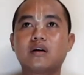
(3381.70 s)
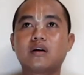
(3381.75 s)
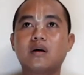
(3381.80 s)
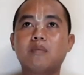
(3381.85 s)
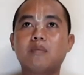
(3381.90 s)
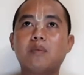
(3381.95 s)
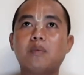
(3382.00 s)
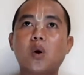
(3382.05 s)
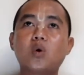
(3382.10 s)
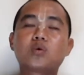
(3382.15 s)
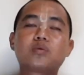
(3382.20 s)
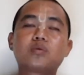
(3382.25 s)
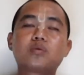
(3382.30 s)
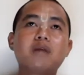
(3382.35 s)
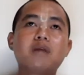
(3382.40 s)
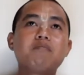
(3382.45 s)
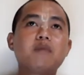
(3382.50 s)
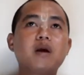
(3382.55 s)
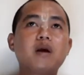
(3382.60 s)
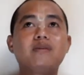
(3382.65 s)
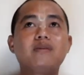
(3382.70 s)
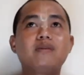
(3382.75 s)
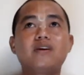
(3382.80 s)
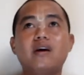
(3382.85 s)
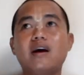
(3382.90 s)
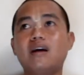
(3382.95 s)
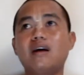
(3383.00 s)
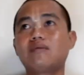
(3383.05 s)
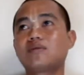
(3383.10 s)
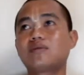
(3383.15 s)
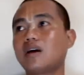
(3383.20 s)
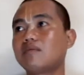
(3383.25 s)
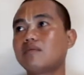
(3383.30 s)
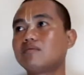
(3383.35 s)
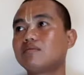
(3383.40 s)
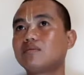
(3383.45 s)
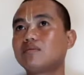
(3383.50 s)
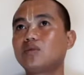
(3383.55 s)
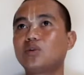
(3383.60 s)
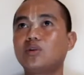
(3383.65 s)
A postman maybe have
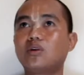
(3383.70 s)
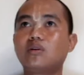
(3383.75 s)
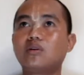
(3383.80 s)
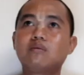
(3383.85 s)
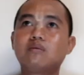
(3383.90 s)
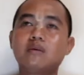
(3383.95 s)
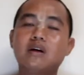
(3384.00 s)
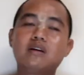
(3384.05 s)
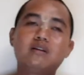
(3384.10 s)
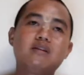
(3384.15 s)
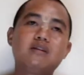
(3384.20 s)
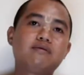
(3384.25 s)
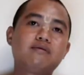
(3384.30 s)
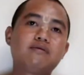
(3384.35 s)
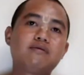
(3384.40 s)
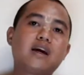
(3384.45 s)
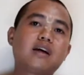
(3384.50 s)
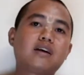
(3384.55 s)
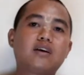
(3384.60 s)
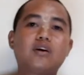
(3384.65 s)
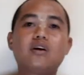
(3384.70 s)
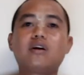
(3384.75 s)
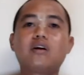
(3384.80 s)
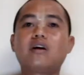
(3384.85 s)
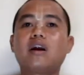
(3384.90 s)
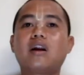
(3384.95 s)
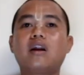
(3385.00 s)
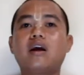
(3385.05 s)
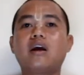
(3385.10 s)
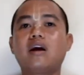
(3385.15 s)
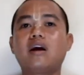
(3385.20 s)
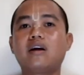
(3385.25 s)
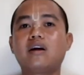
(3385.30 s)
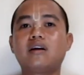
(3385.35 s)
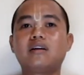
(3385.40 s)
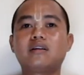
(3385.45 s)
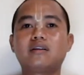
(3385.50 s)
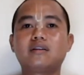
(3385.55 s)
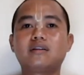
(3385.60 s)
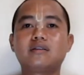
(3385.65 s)
some, defect here and
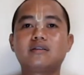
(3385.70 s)
there,